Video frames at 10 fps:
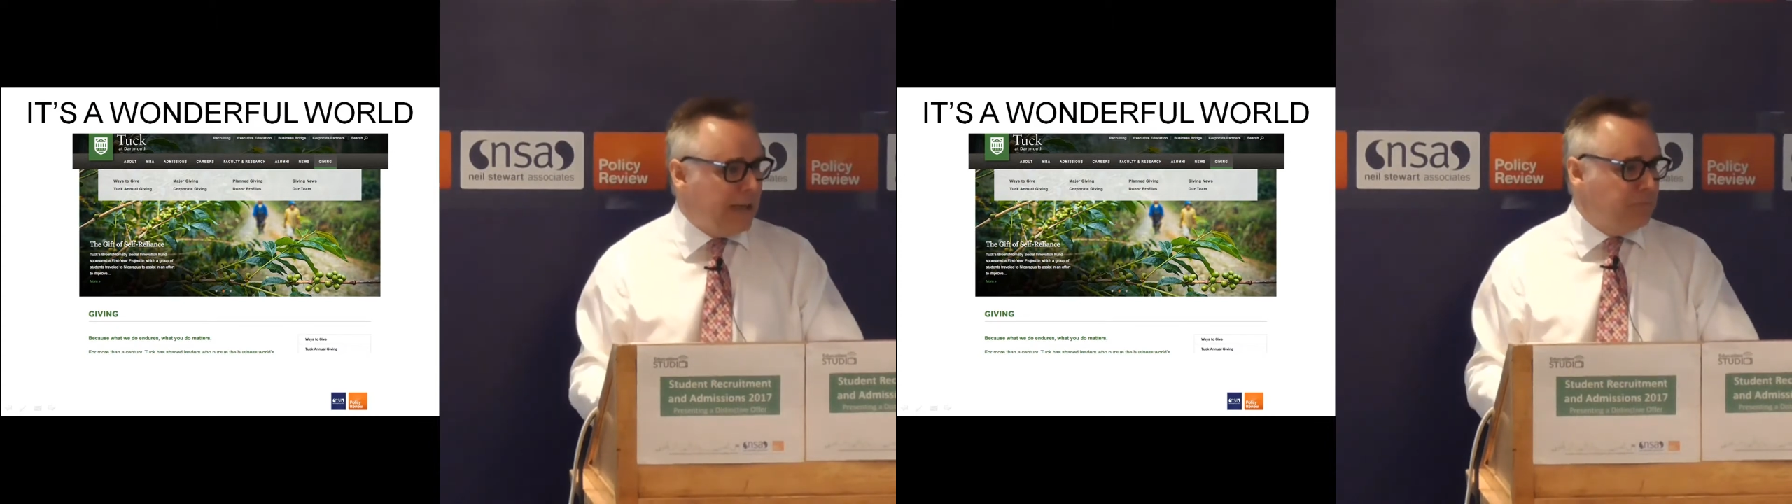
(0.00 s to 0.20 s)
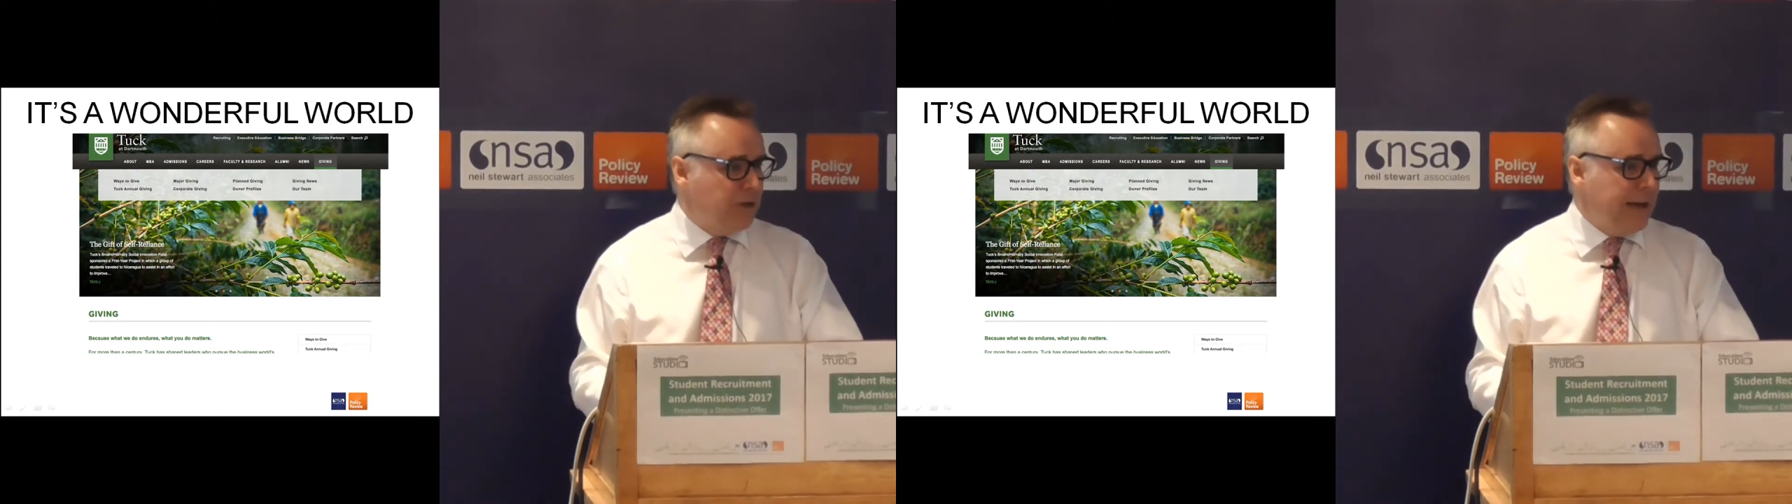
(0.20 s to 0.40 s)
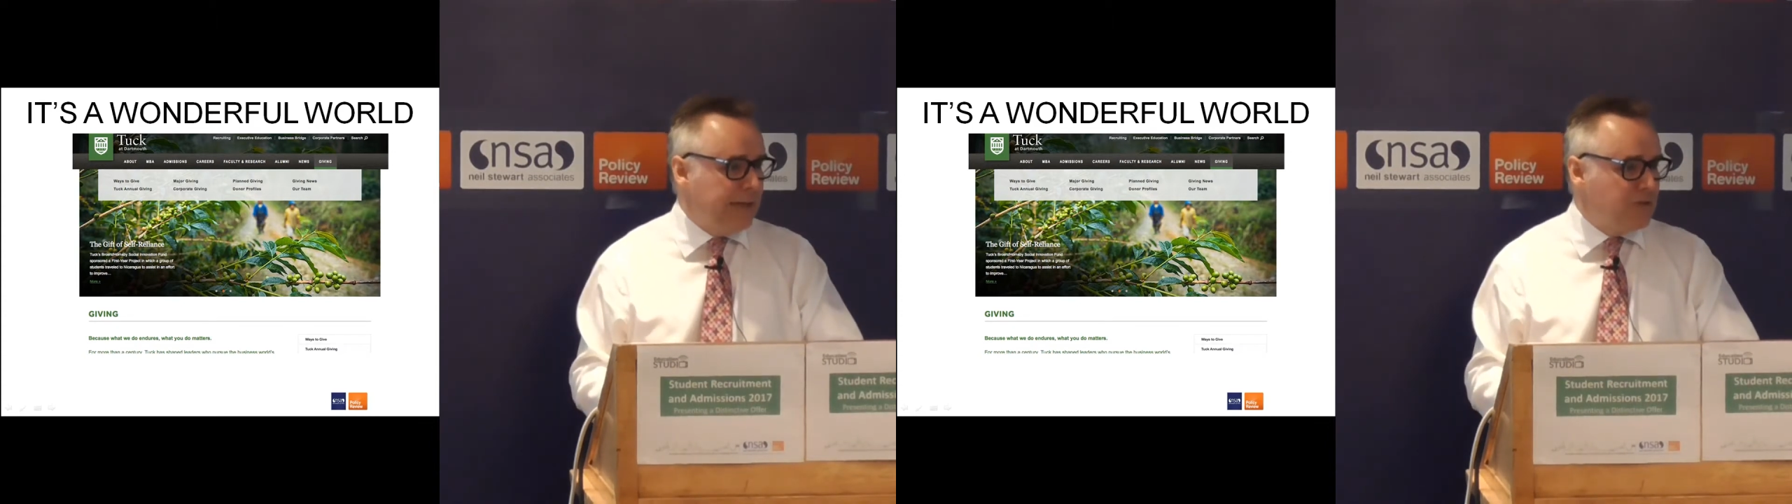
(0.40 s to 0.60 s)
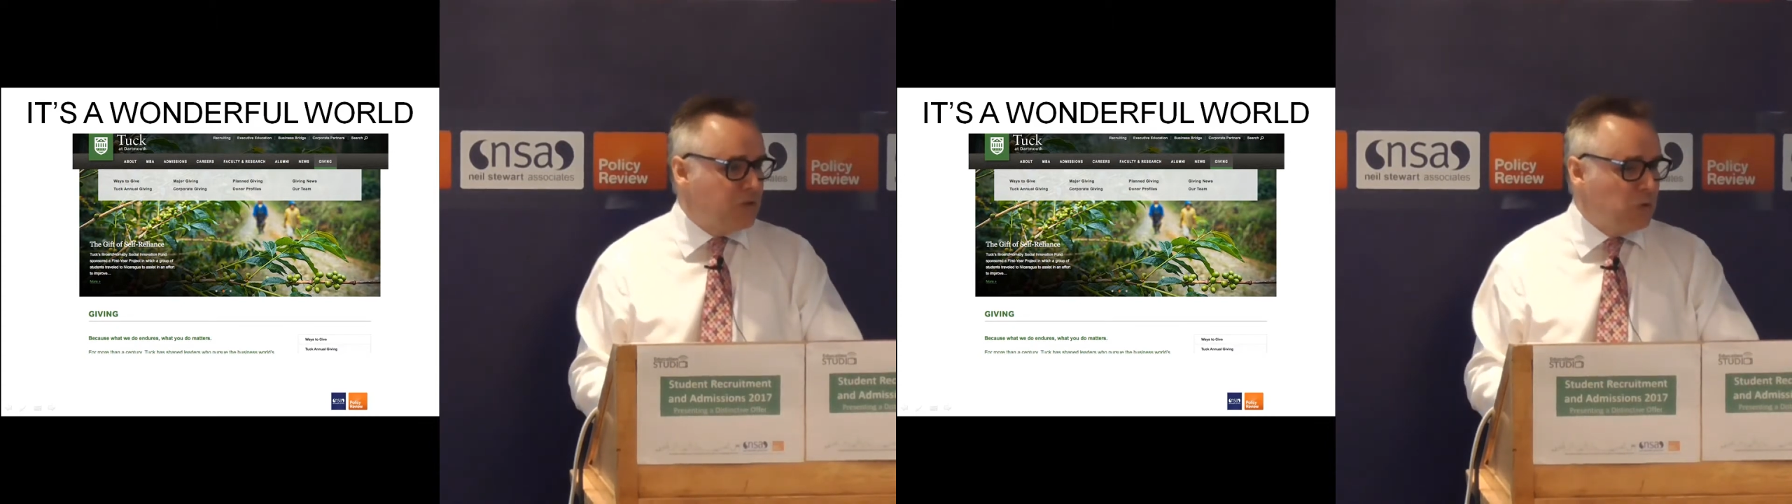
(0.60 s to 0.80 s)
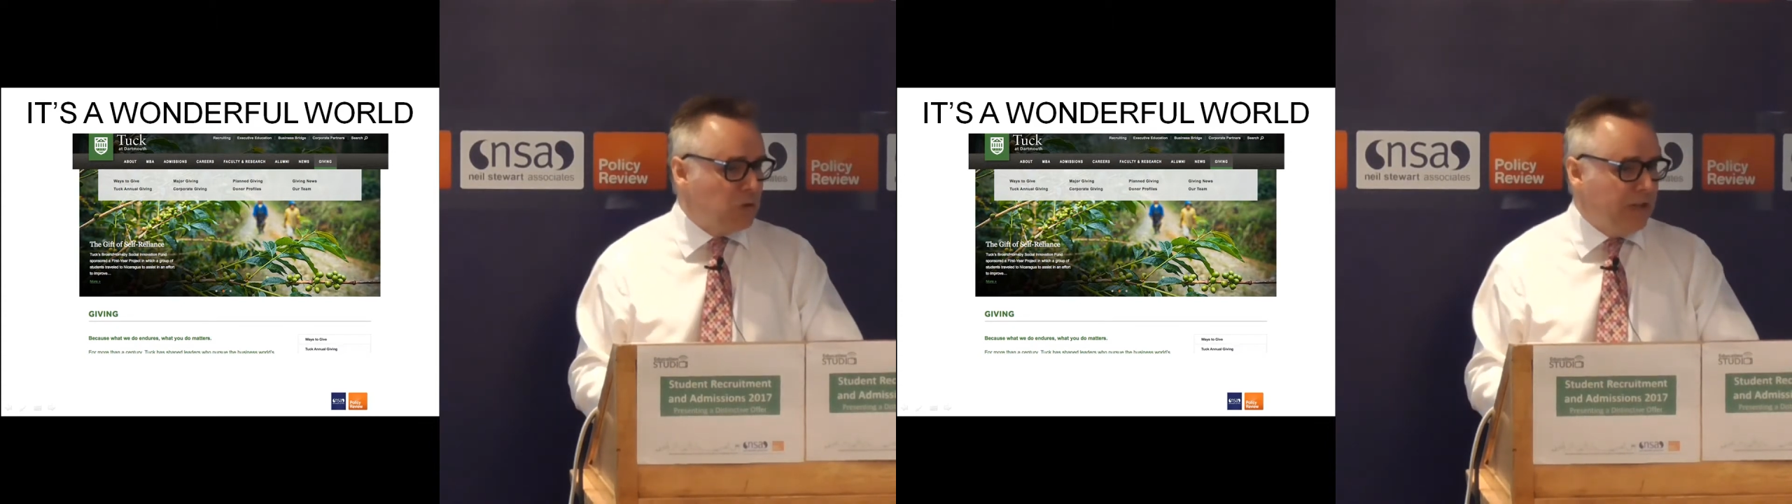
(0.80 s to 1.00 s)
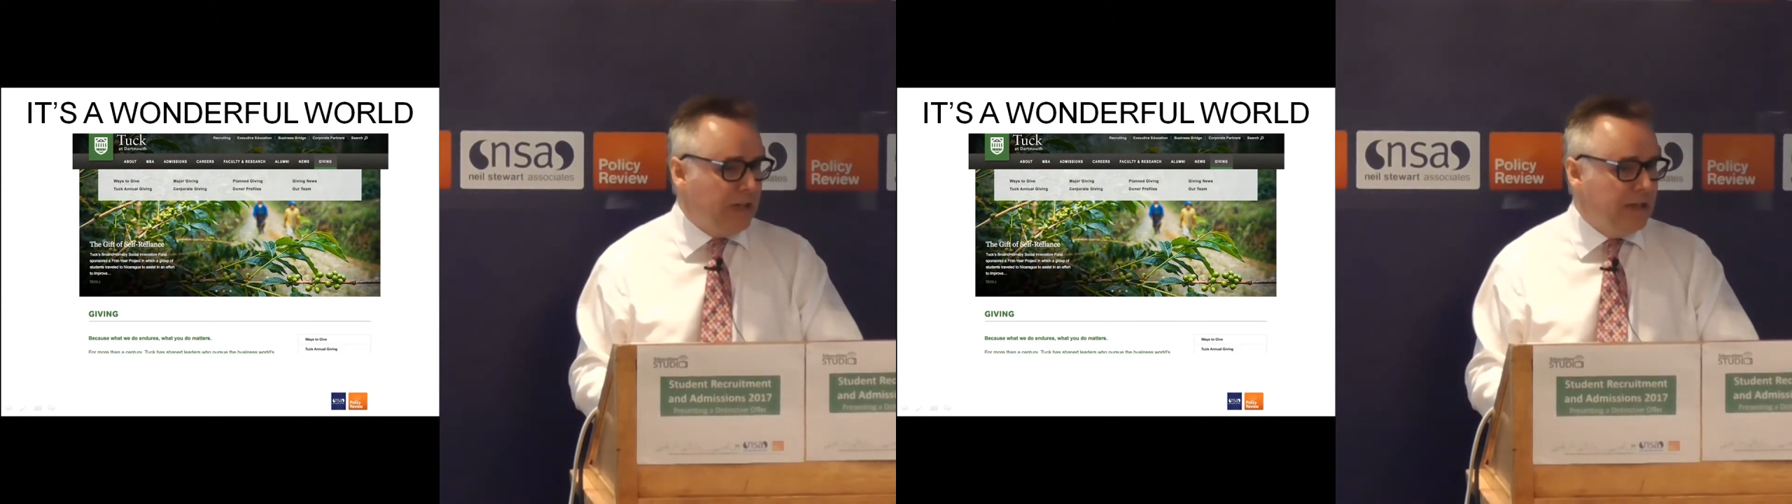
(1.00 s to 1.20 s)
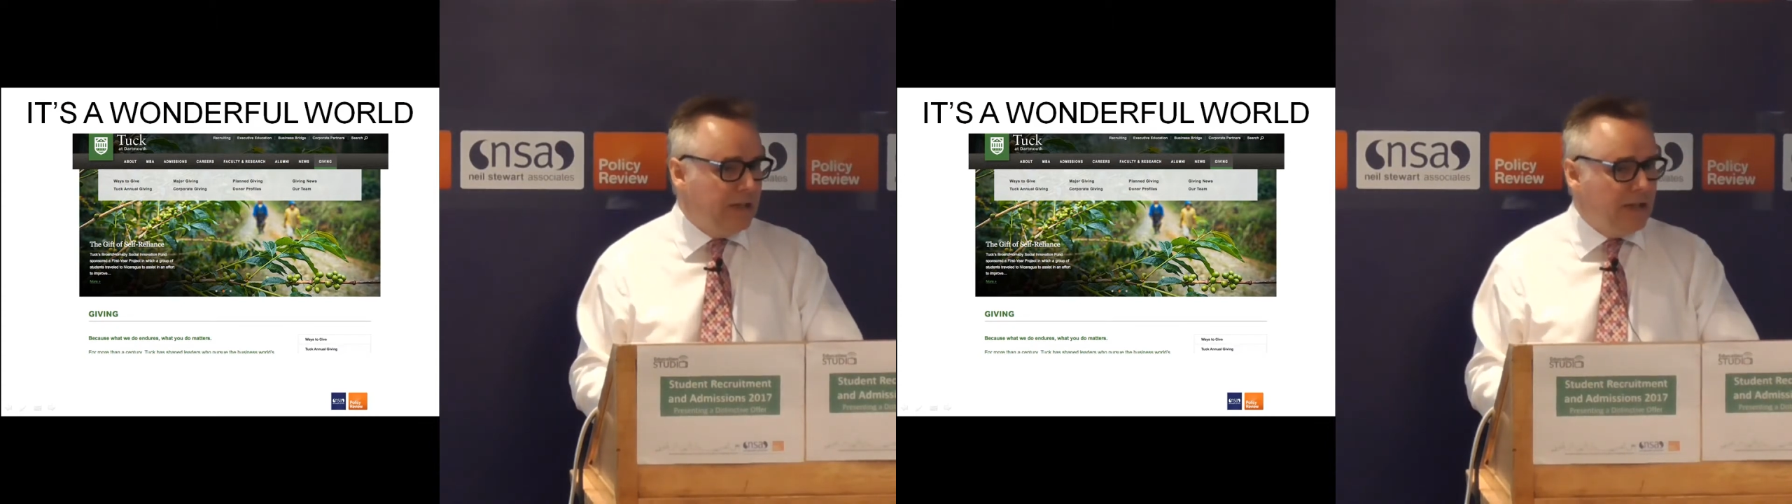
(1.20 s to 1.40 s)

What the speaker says: that brand story